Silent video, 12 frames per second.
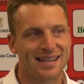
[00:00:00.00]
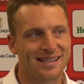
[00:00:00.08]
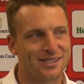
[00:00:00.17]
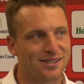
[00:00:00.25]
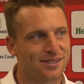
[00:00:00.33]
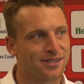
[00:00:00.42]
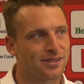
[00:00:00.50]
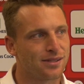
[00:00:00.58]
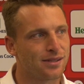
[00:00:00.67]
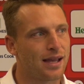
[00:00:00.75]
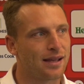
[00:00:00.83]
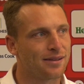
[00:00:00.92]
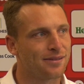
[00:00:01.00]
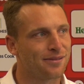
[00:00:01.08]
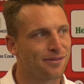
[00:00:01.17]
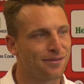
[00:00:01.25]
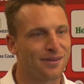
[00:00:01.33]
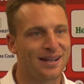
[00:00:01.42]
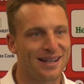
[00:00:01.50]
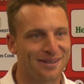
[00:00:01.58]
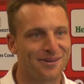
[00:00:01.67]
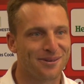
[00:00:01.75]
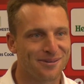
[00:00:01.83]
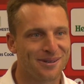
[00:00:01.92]
It's just that feeling
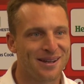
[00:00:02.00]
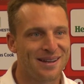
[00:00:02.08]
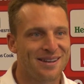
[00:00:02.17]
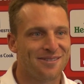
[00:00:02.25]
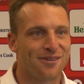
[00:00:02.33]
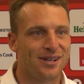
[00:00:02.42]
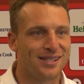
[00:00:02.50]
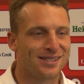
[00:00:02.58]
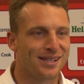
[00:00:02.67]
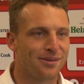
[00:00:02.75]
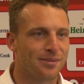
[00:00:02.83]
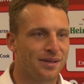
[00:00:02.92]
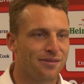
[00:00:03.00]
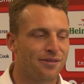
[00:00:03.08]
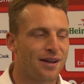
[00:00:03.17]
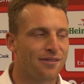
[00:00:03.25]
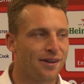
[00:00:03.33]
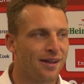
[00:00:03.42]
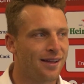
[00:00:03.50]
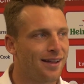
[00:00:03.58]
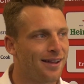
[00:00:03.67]
will really stick with me forever.